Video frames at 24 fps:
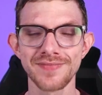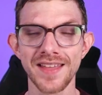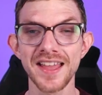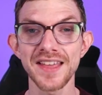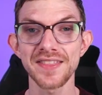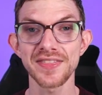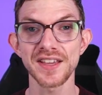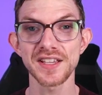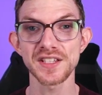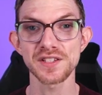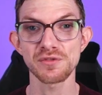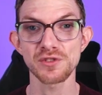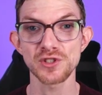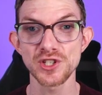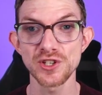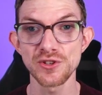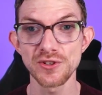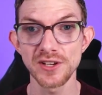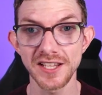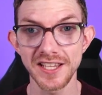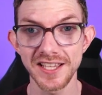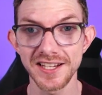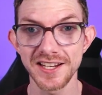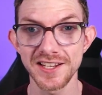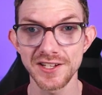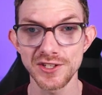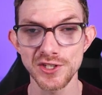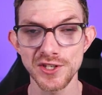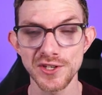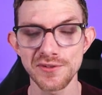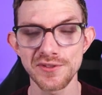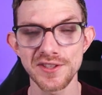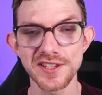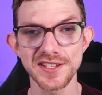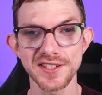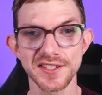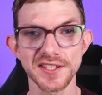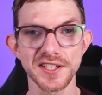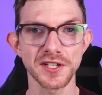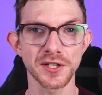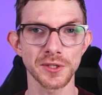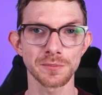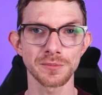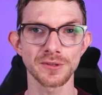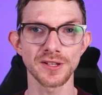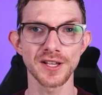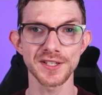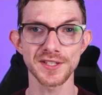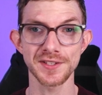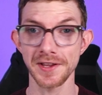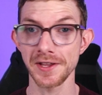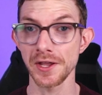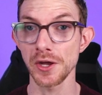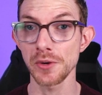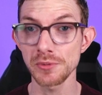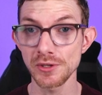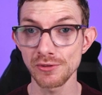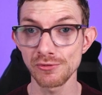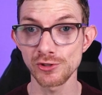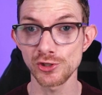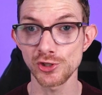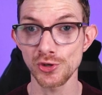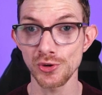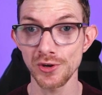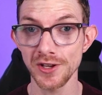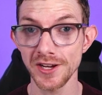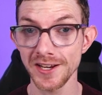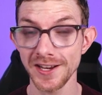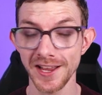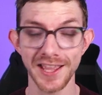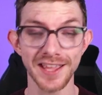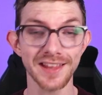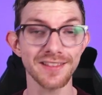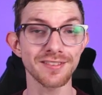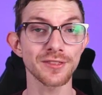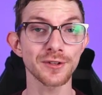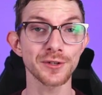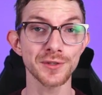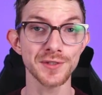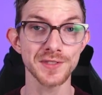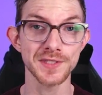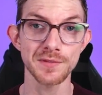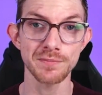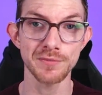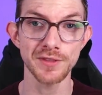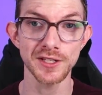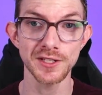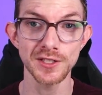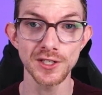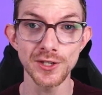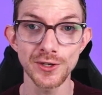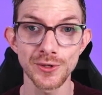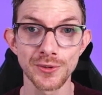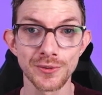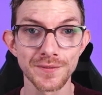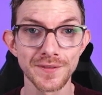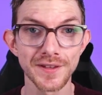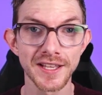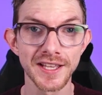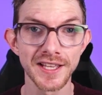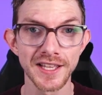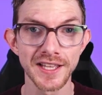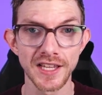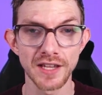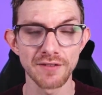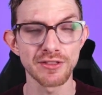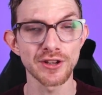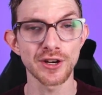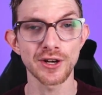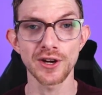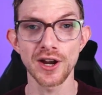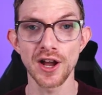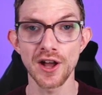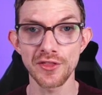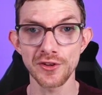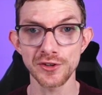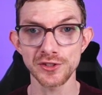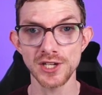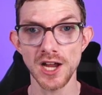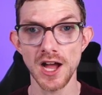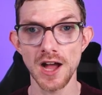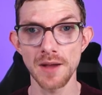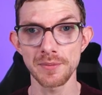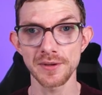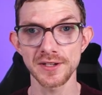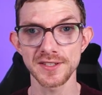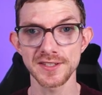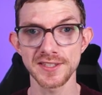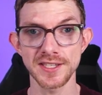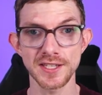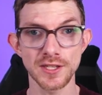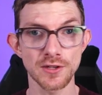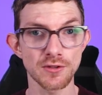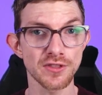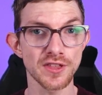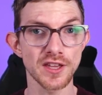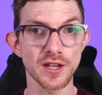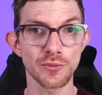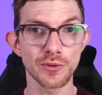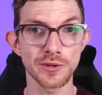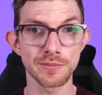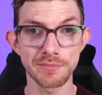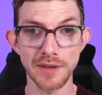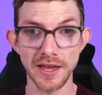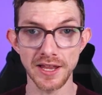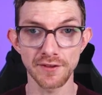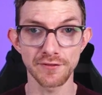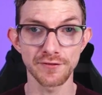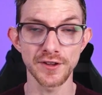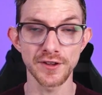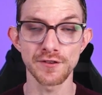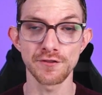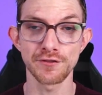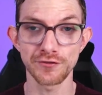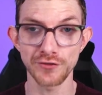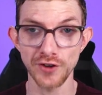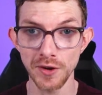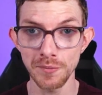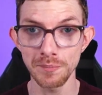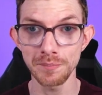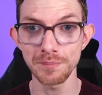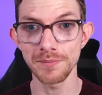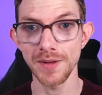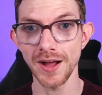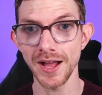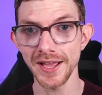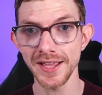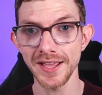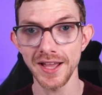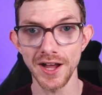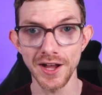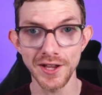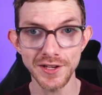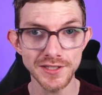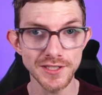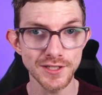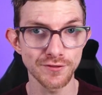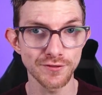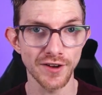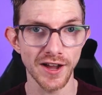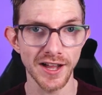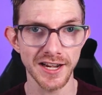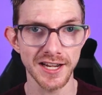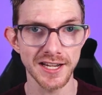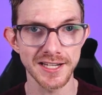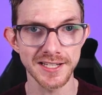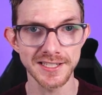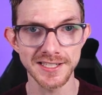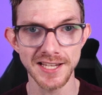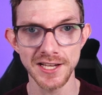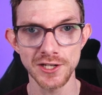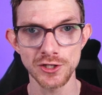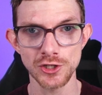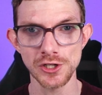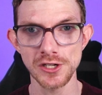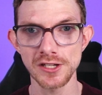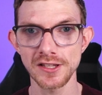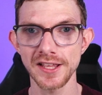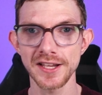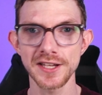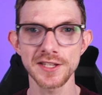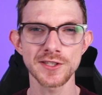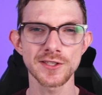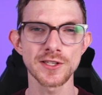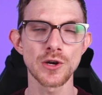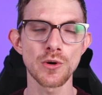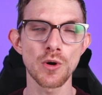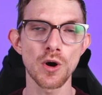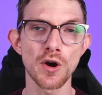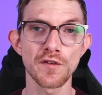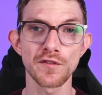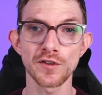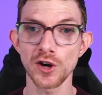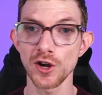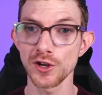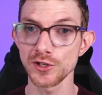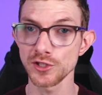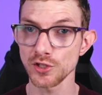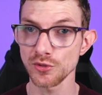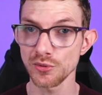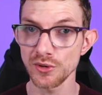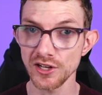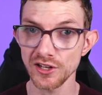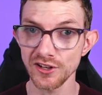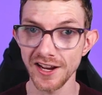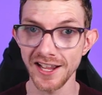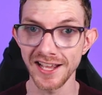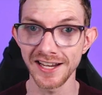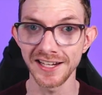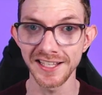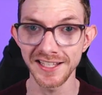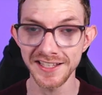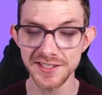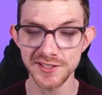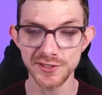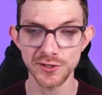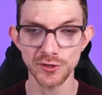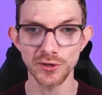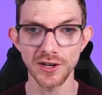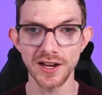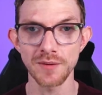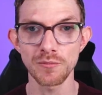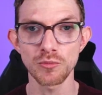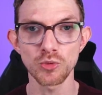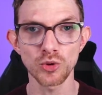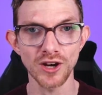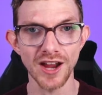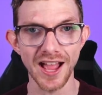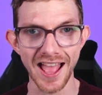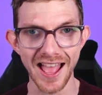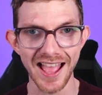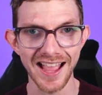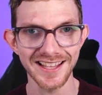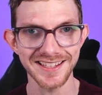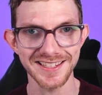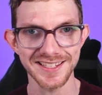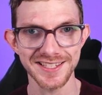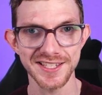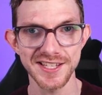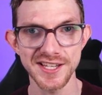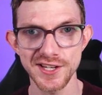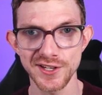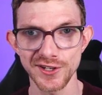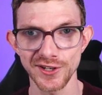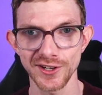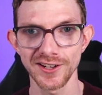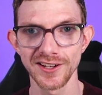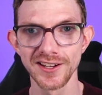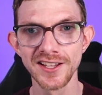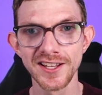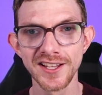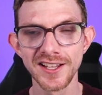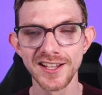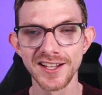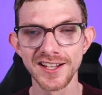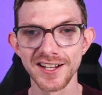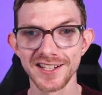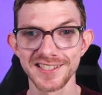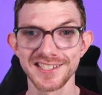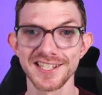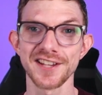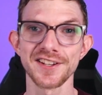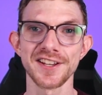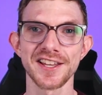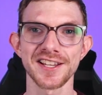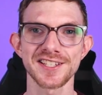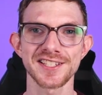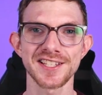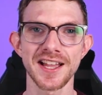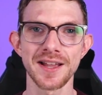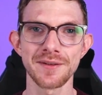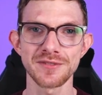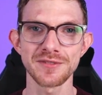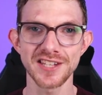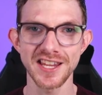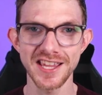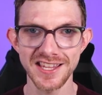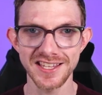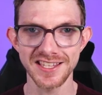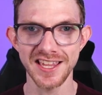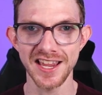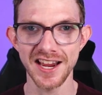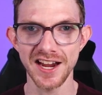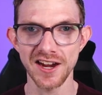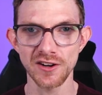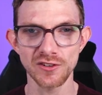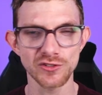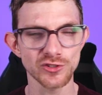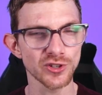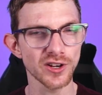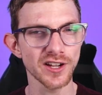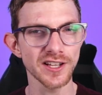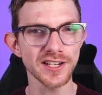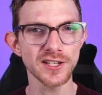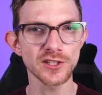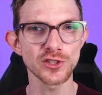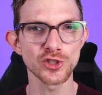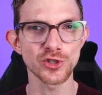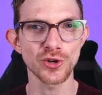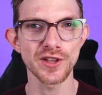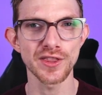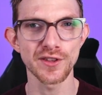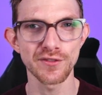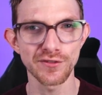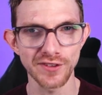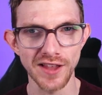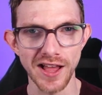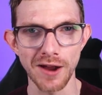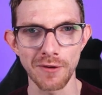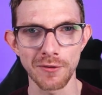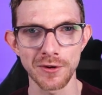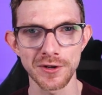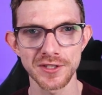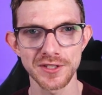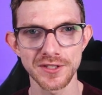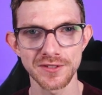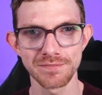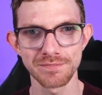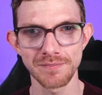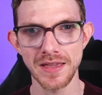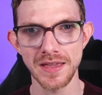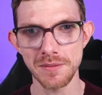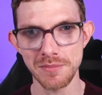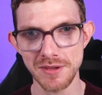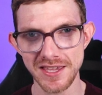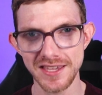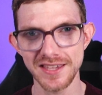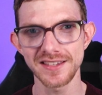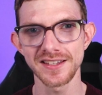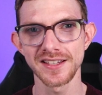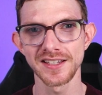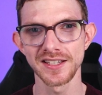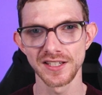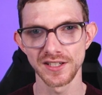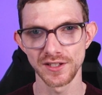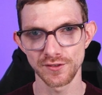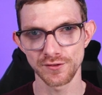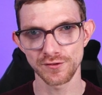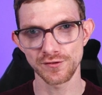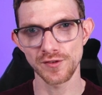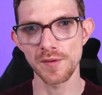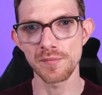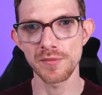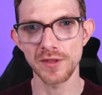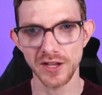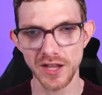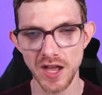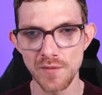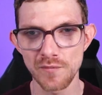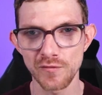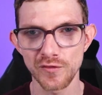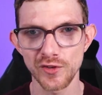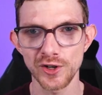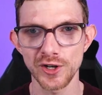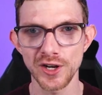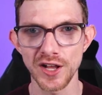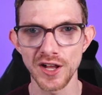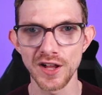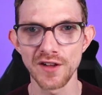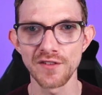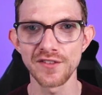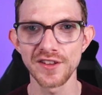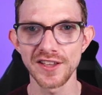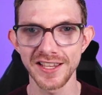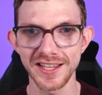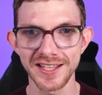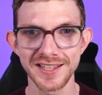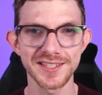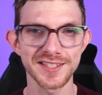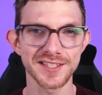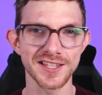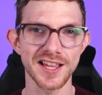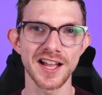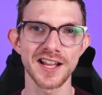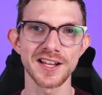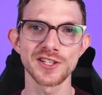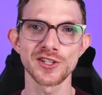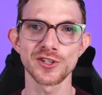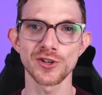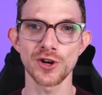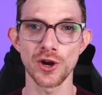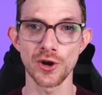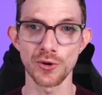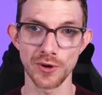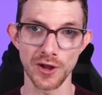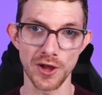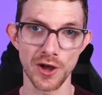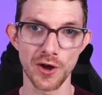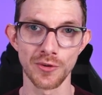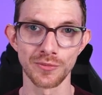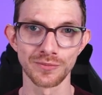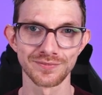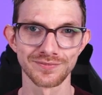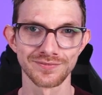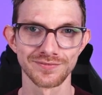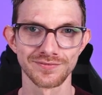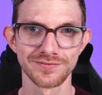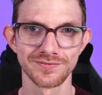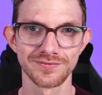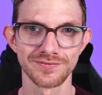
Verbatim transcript: Hey, thanks for tuning in to this Seeker Plus. I hope you enjoyed it and learned something new. If there are other topics that you think would benefit from my undivided attention, let us know over on Twitter and Instagram. We're @Seeker. Until next time, take care, try and enjoy the flowers, maybe from the comfort of inside your own home.